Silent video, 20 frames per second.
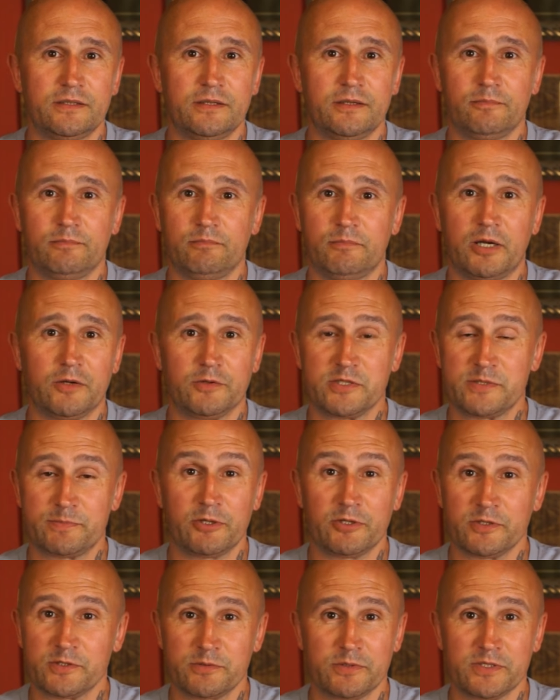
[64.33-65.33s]
My
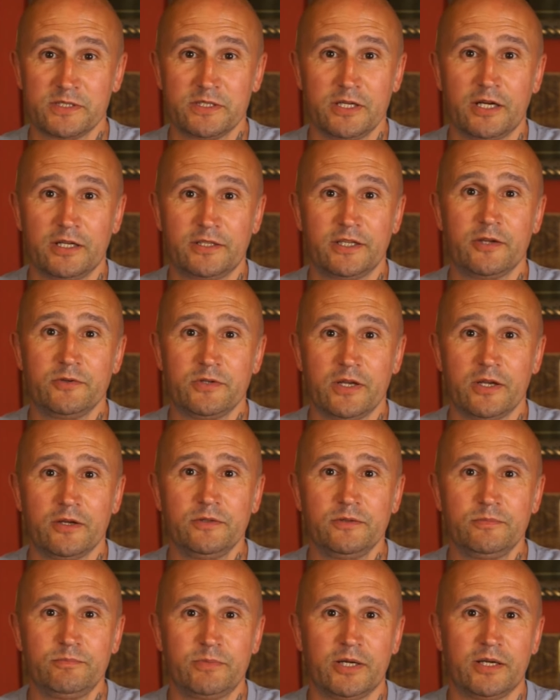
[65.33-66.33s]
response was that I don't
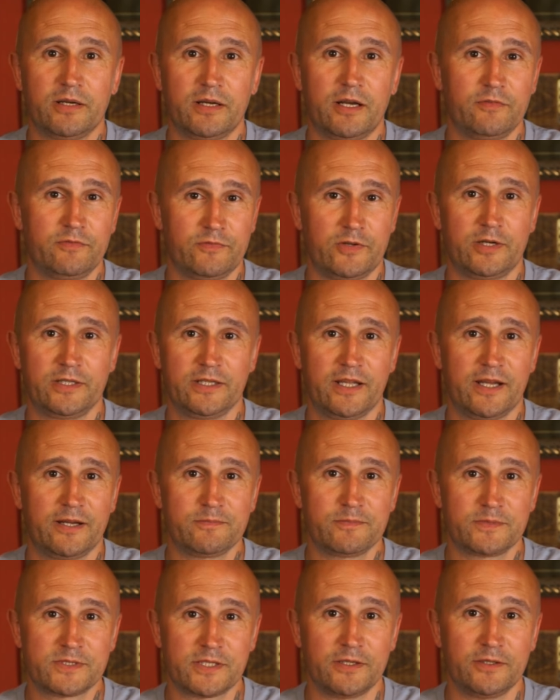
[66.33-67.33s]
know, but I'll find
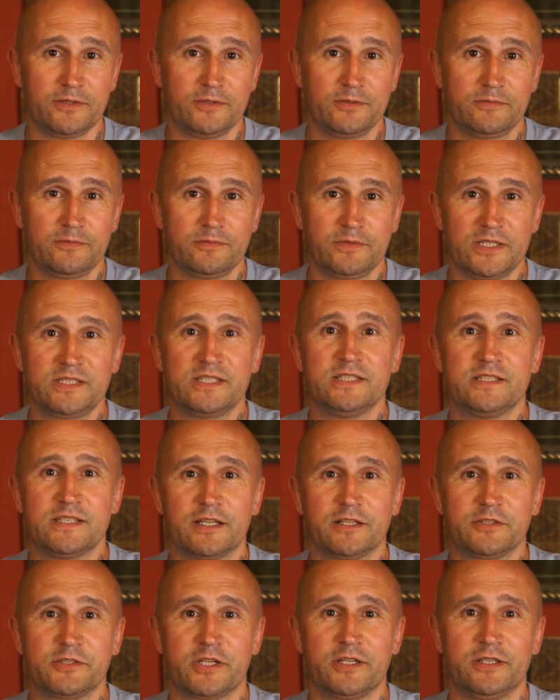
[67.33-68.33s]
out. So this is
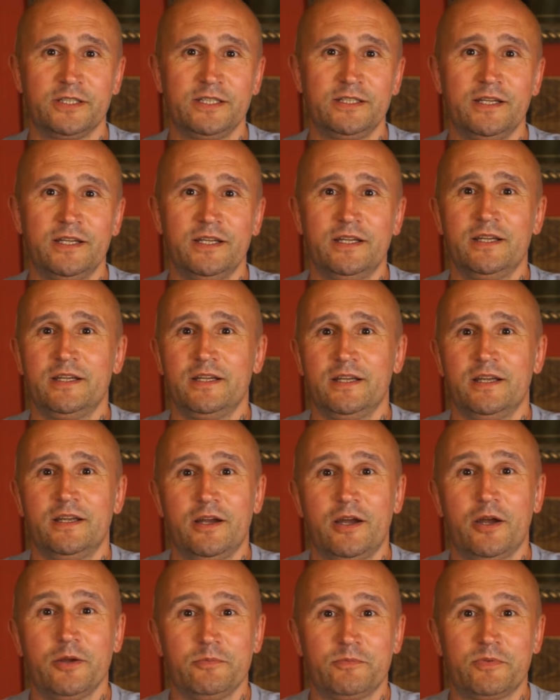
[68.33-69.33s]
that journey.
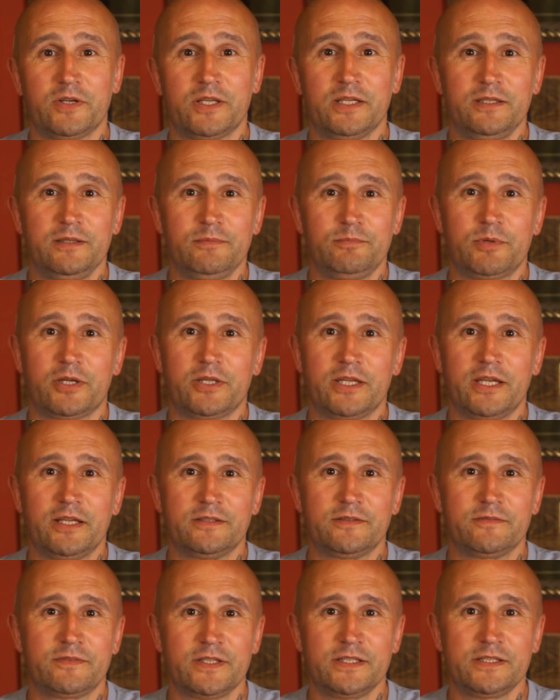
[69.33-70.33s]
Hopefully by the end
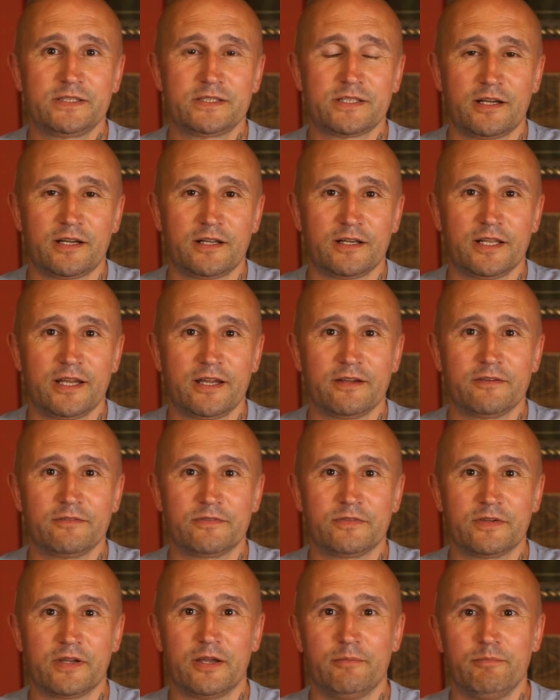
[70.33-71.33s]
of this, I'll
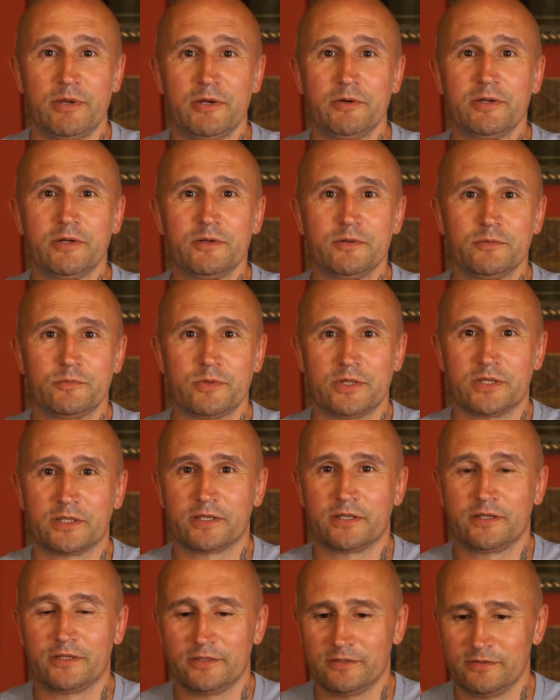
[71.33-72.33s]
have a mirror with a
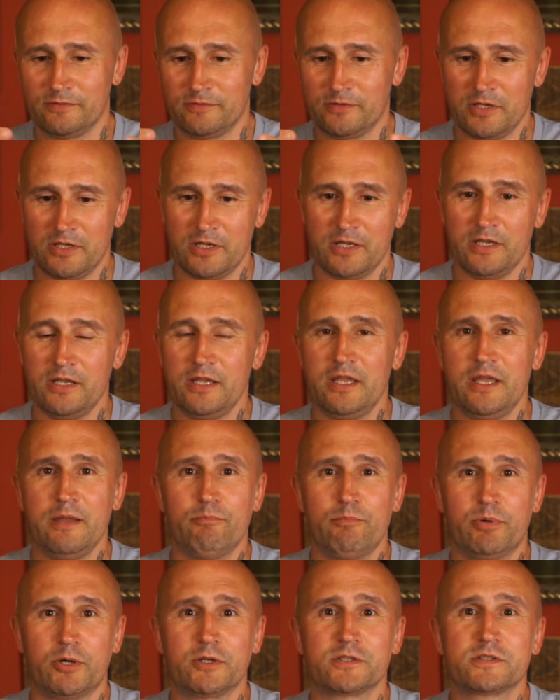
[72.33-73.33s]
kind of
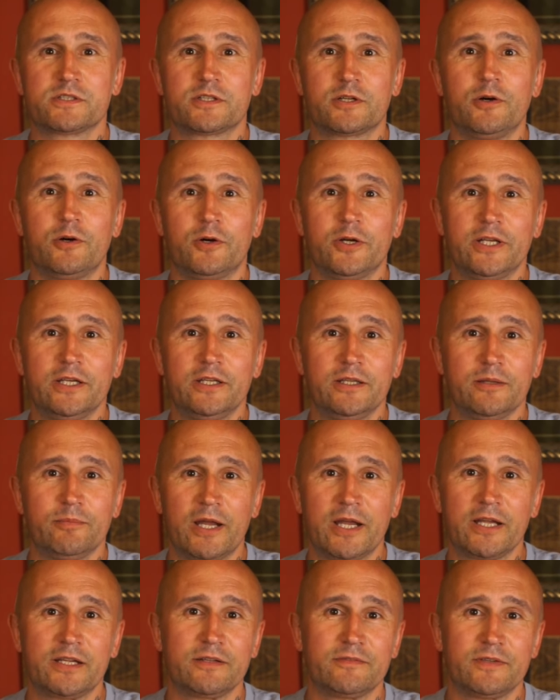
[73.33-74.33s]
embossed coin in the
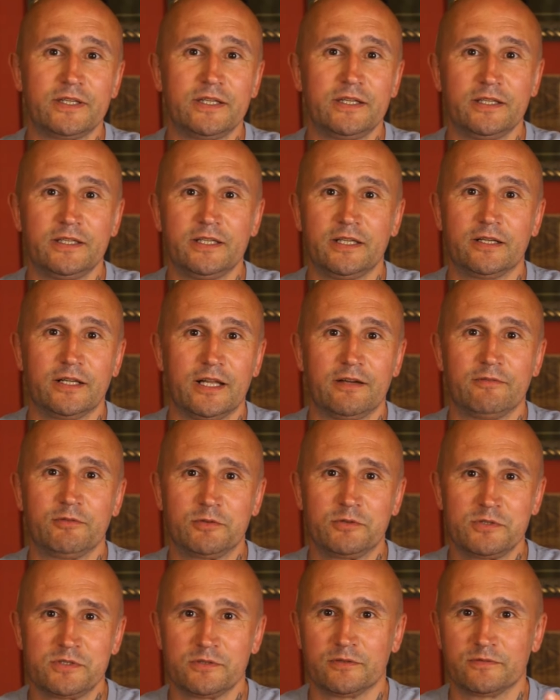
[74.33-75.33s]
back of it, and it'll have
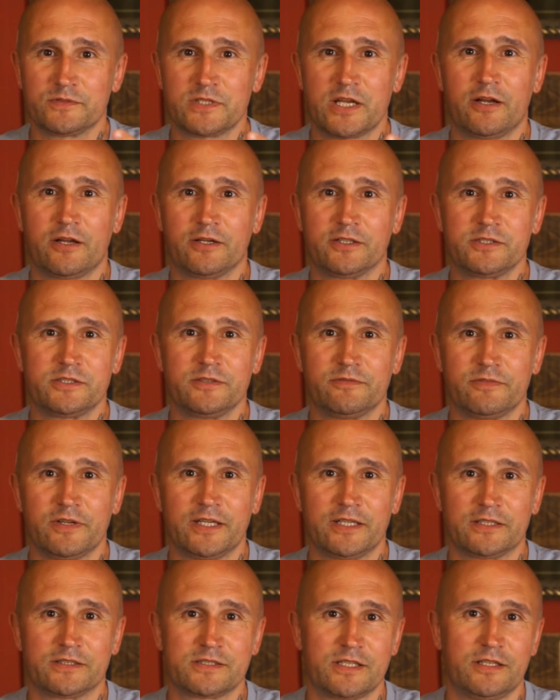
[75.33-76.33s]
all sort of tarnished
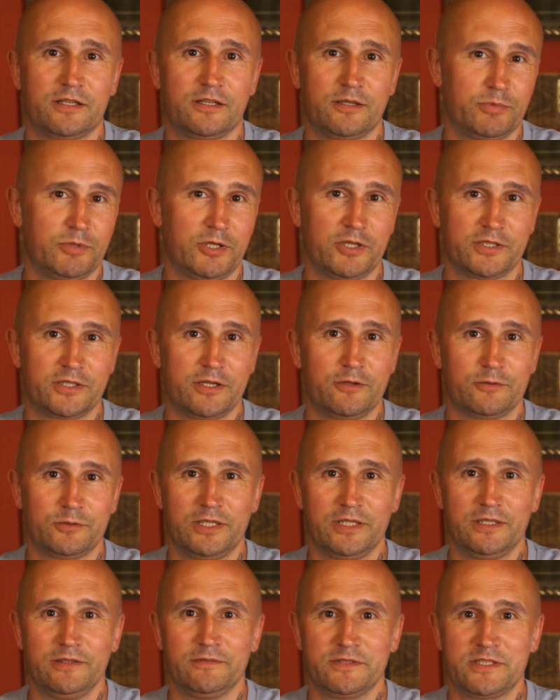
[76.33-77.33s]
effects, and I'll apply gold
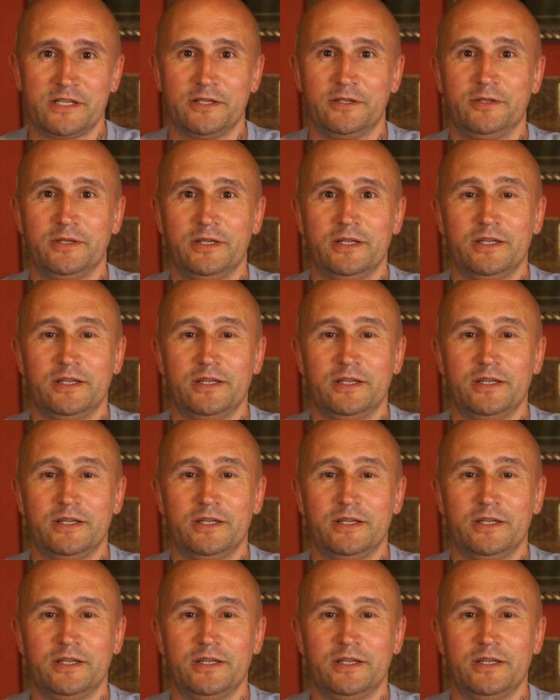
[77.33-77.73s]
leaf. So